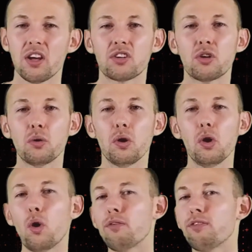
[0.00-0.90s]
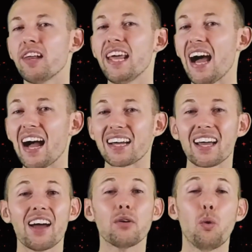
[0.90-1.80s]
to lawfully hack
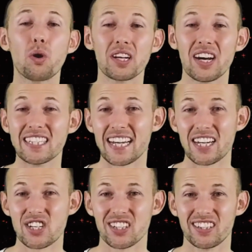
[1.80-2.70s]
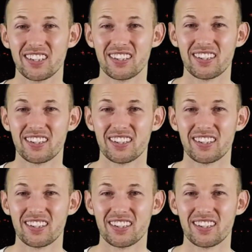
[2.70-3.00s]
an organization.